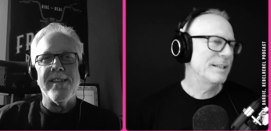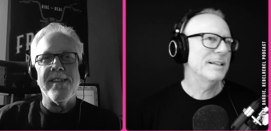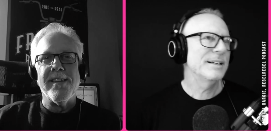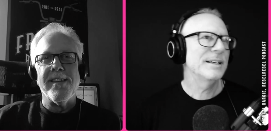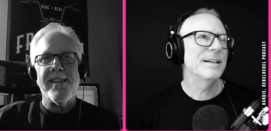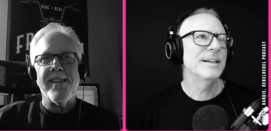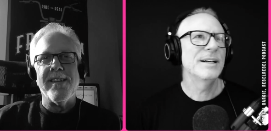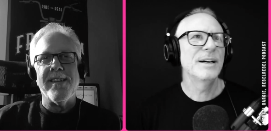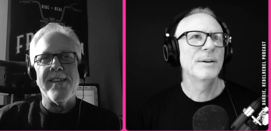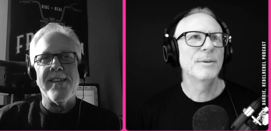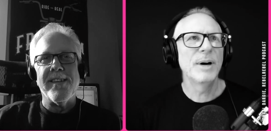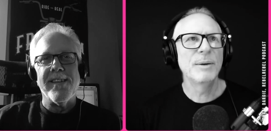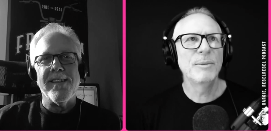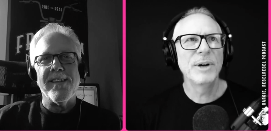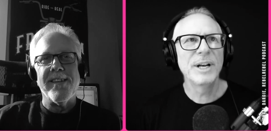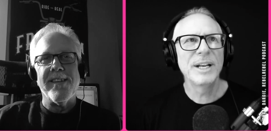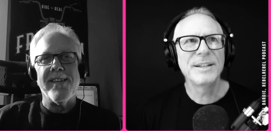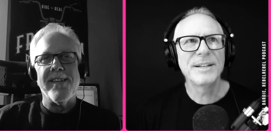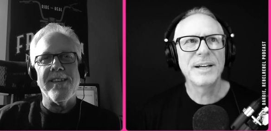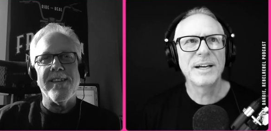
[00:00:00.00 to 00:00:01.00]
Speaker 1: I want
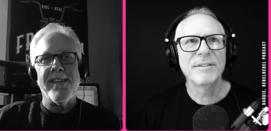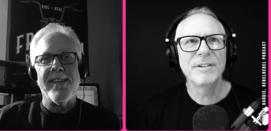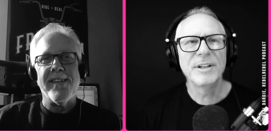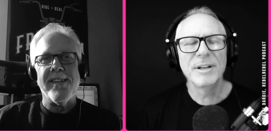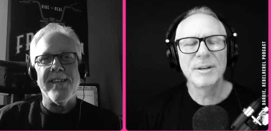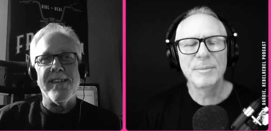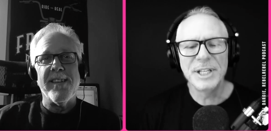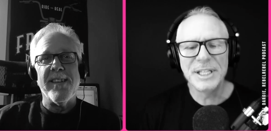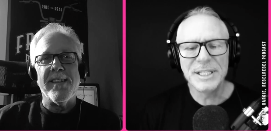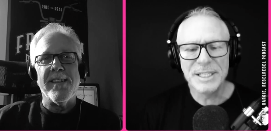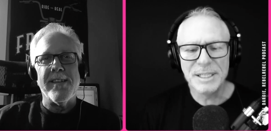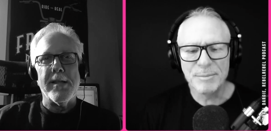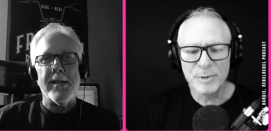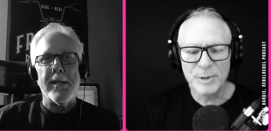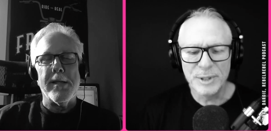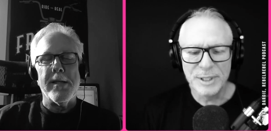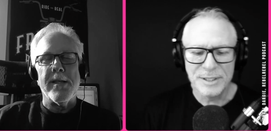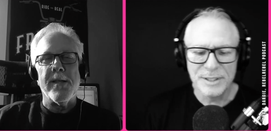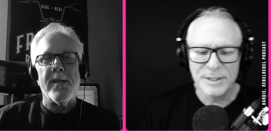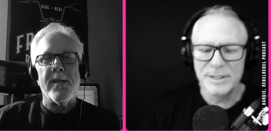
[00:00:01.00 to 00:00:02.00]
to dive a little bit deeper
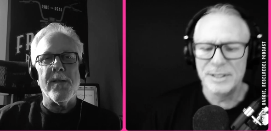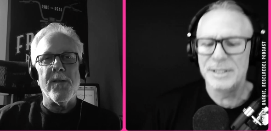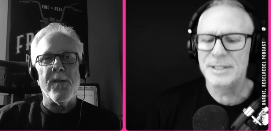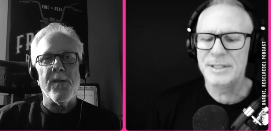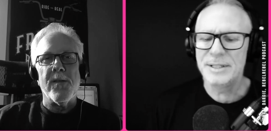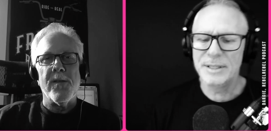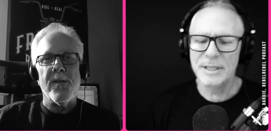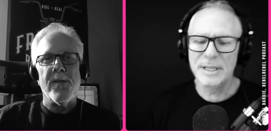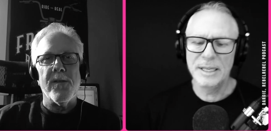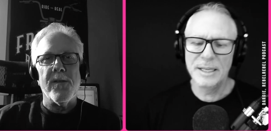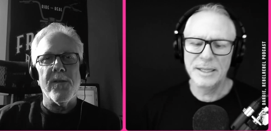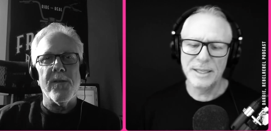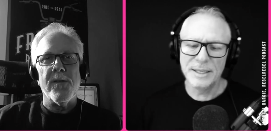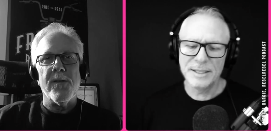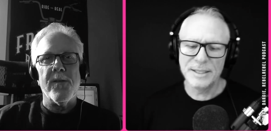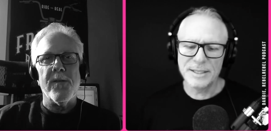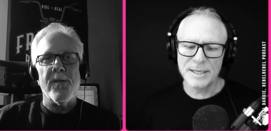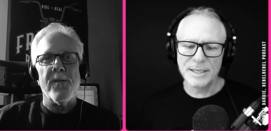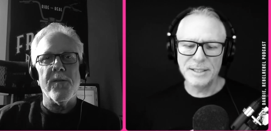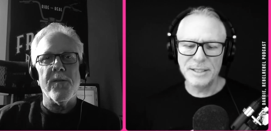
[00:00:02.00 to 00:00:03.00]
into this
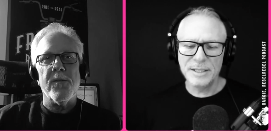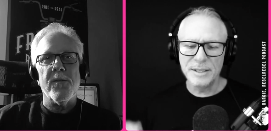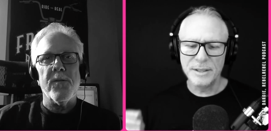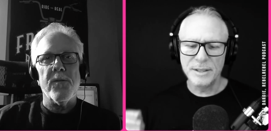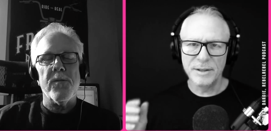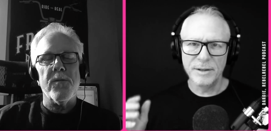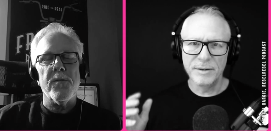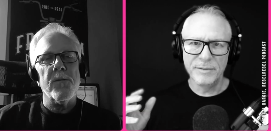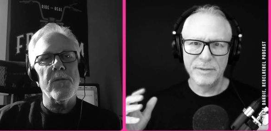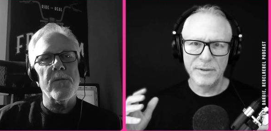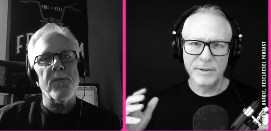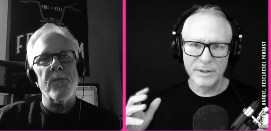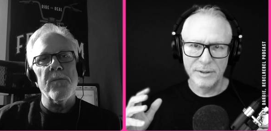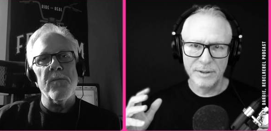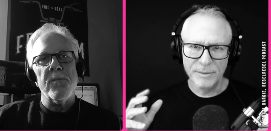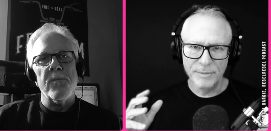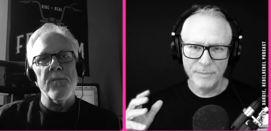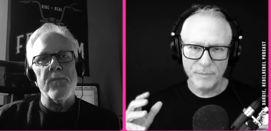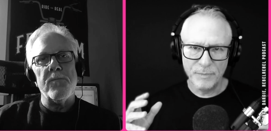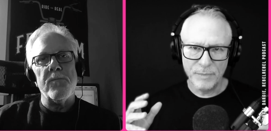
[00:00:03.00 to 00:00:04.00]
idea of the
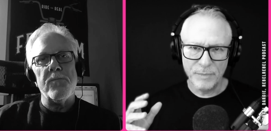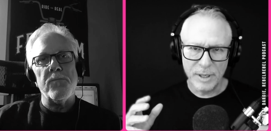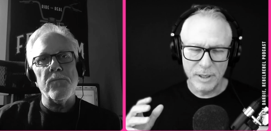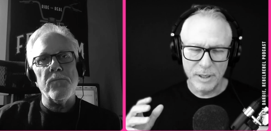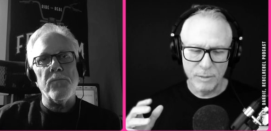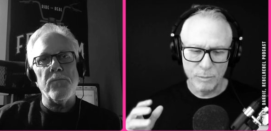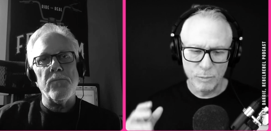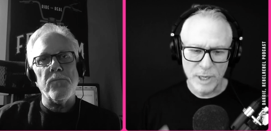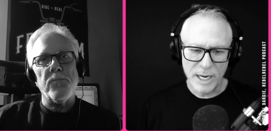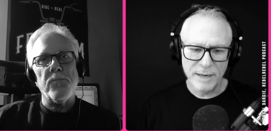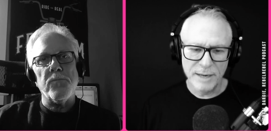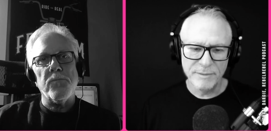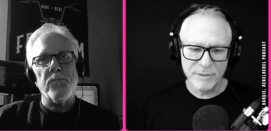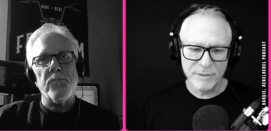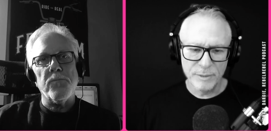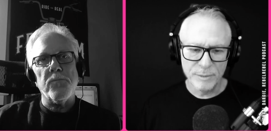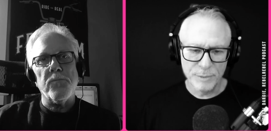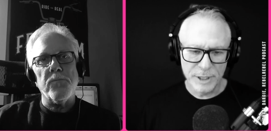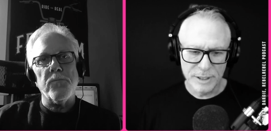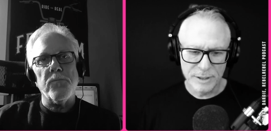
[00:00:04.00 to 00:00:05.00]
Ride for
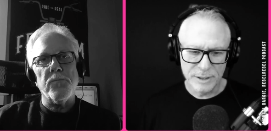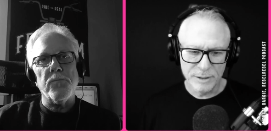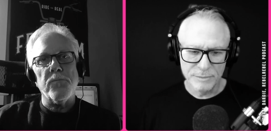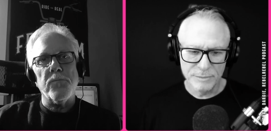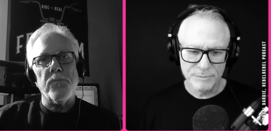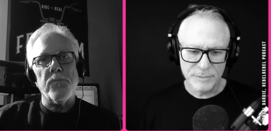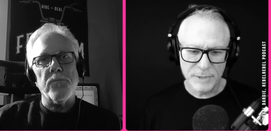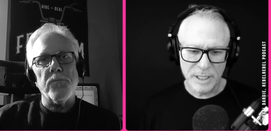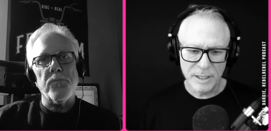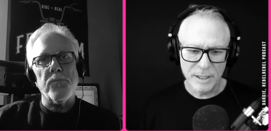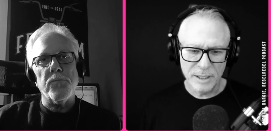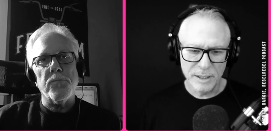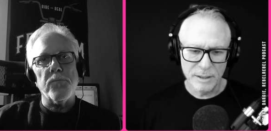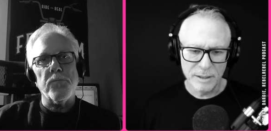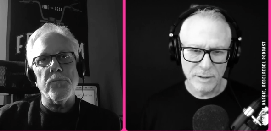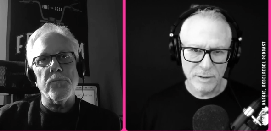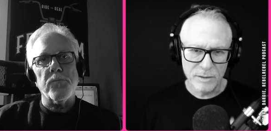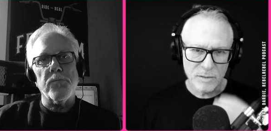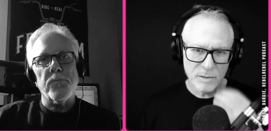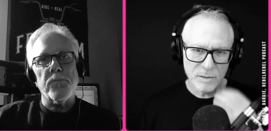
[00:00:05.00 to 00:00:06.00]
Real
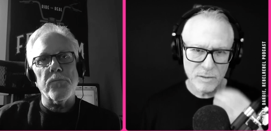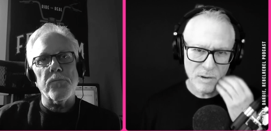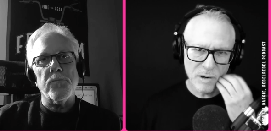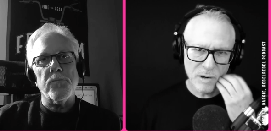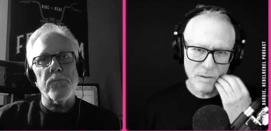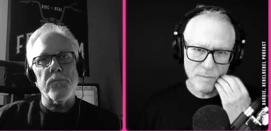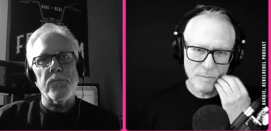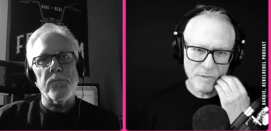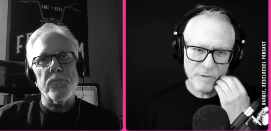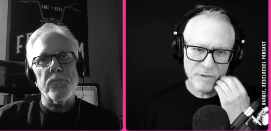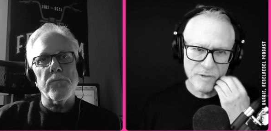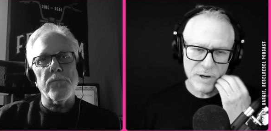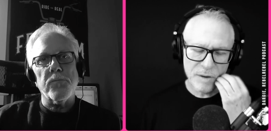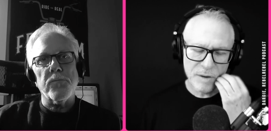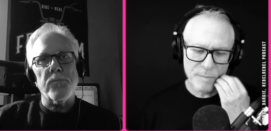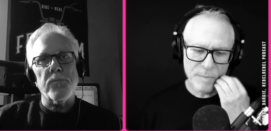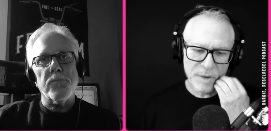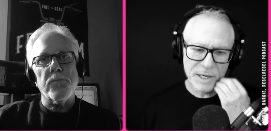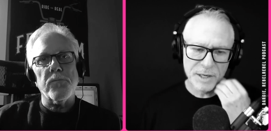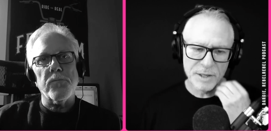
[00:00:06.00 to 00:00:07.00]
and Freedom
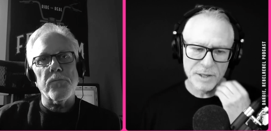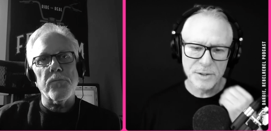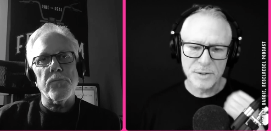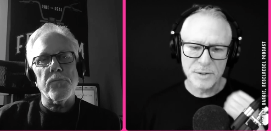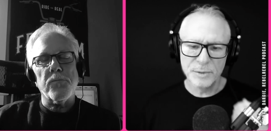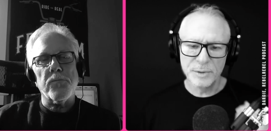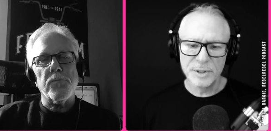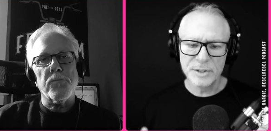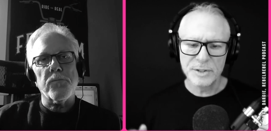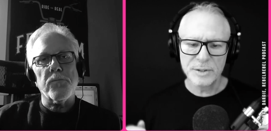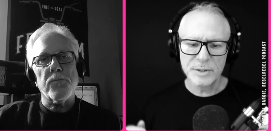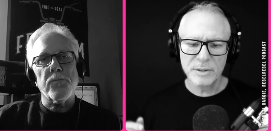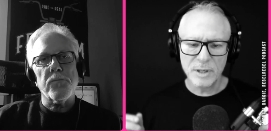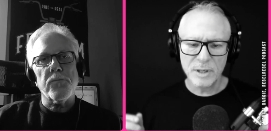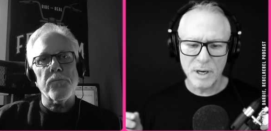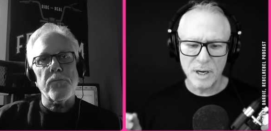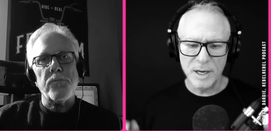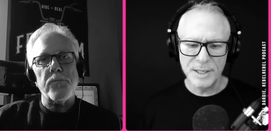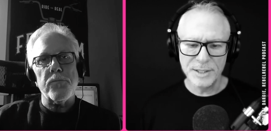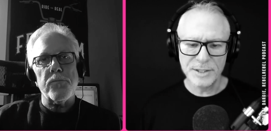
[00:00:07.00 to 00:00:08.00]
Biker Tours
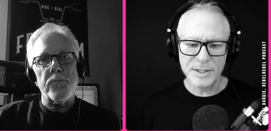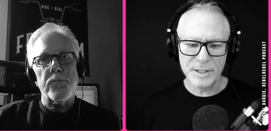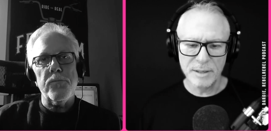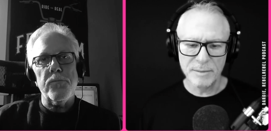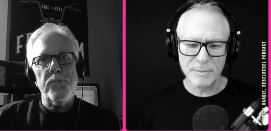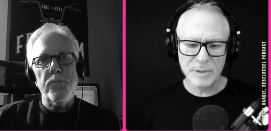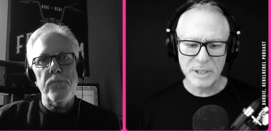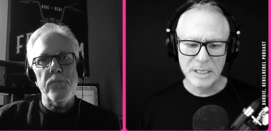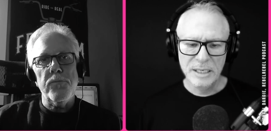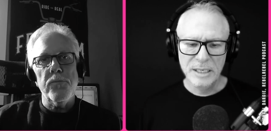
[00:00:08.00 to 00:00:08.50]
concept.